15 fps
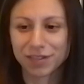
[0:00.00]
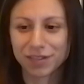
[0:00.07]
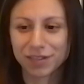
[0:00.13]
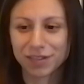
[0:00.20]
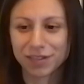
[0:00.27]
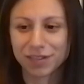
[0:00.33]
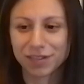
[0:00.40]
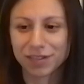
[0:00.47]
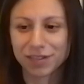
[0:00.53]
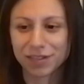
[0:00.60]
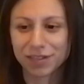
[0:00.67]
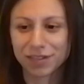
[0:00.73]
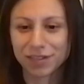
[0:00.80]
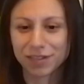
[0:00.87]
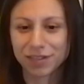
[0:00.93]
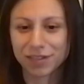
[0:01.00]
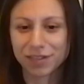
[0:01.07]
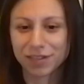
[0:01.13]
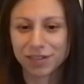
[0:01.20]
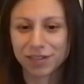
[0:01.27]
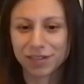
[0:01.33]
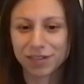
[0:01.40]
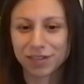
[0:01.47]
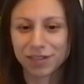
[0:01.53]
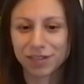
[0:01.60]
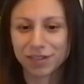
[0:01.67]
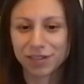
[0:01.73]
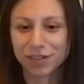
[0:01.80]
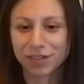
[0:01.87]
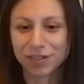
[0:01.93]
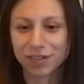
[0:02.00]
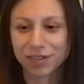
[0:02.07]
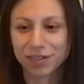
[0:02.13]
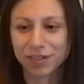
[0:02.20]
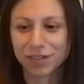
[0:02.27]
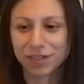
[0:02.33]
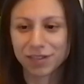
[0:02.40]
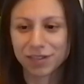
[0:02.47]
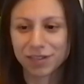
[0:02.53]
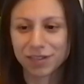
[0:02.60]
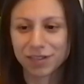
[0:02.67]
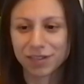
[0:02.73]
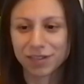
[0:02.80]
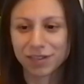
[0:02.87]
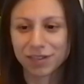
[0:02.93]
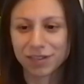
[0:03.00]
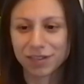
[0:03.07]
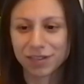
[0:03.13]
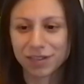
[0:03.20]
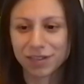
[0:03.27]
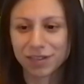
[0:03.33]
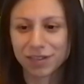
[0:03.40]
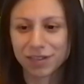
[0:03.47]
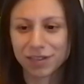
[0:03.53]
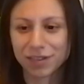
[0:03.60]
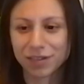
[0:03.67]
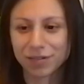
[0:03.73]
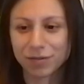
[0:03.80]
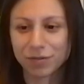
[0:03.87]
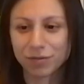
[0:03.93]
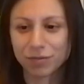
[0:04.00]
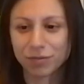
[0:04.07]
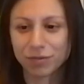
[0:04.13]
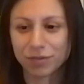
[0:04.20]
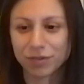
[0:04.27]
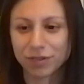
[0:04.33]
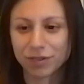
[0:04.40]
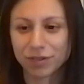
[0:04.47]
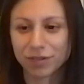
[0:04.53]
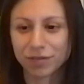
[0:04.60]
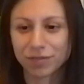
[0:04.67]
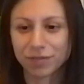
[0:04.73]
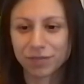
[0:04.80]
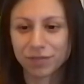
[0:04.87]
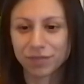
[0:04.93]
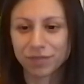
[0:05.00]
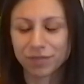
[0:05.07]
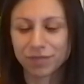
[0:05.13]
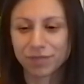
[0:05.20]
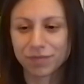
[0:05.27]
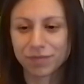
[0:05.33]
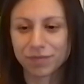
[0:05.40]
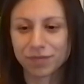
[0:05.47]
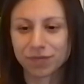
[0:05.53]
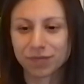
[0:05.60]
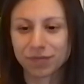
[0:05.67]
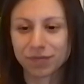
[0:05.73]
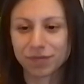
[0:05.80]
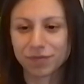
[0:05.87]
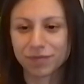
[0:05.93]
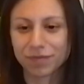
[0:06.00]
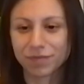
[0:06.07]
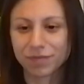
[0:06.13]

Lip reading: This person isn't speaking.